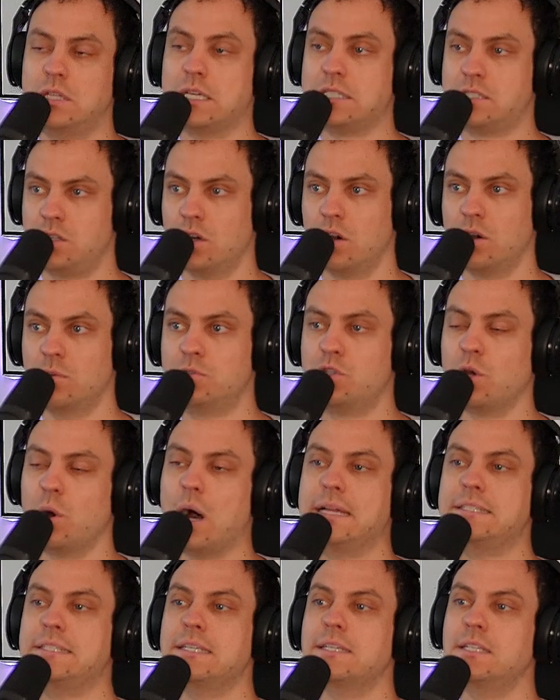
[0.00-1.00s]
That's dope. So
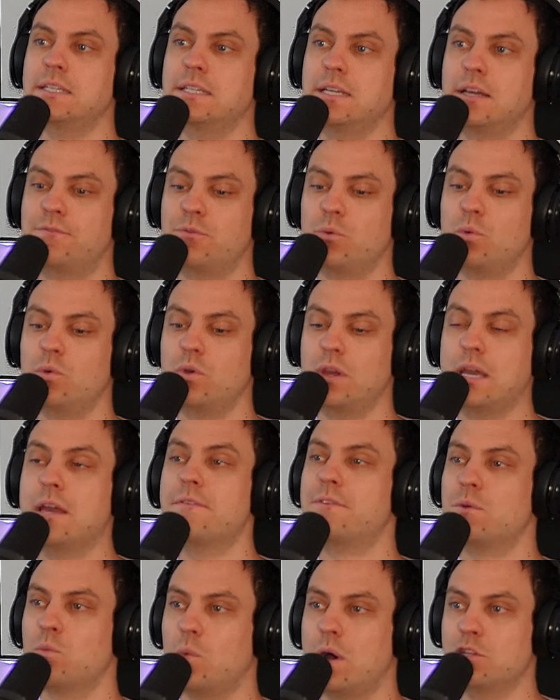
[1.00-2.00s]
ideally, if
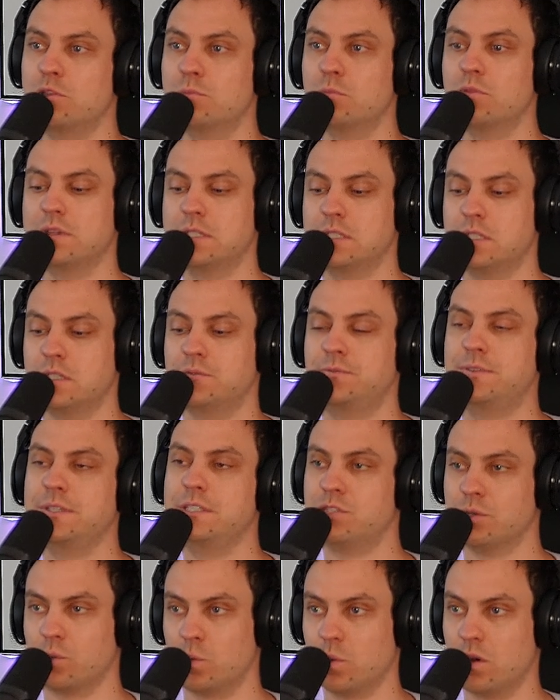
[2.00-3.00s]
if and when you move into the
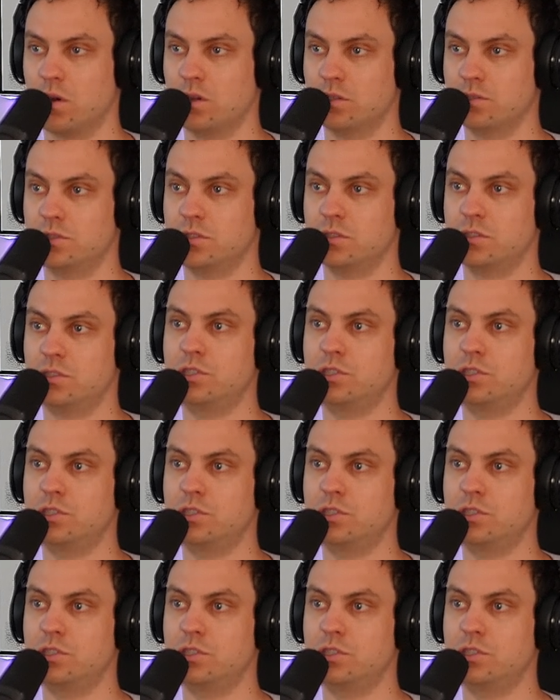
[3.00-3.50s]
feature world,